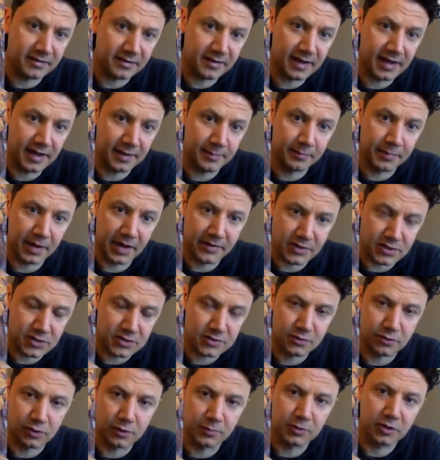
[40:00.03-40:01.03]
to him by this
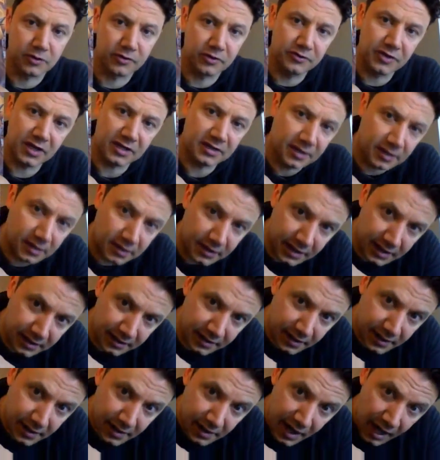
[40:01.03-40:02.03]
group called the Technic
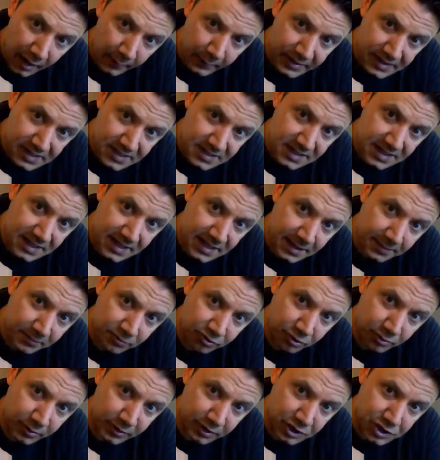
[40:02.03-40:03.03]
League, and we see him
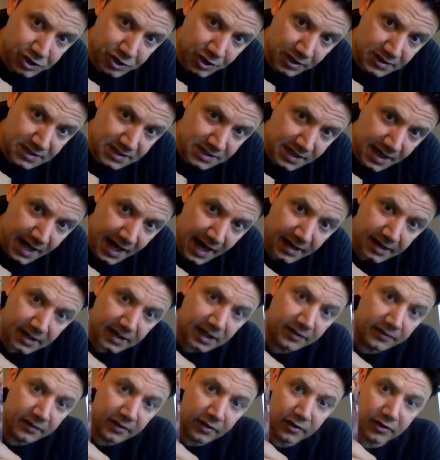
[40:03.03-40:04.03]
doing just that
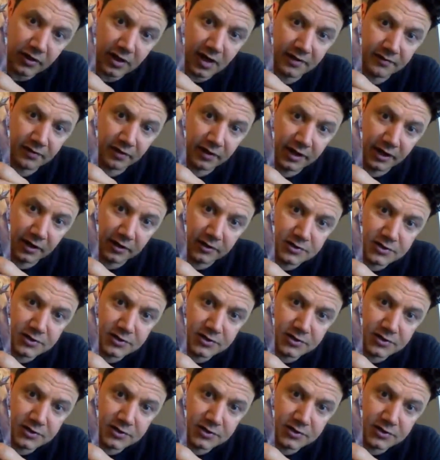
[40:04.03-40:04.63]
in this cover here.